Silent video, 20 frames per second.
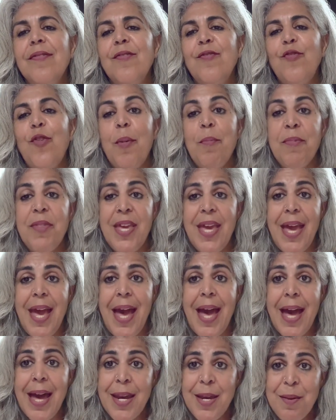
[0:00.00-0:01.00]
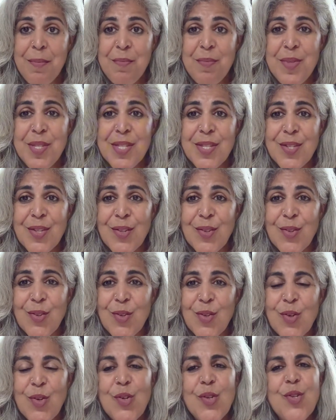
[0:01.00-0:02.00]
From the atoms
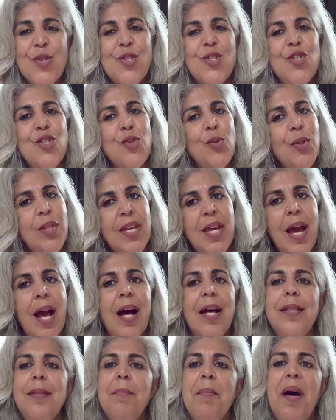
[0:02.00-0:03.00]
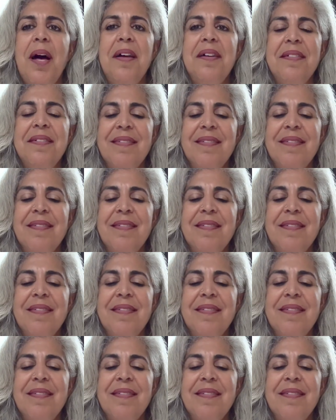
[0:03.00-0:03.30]
to the Atma.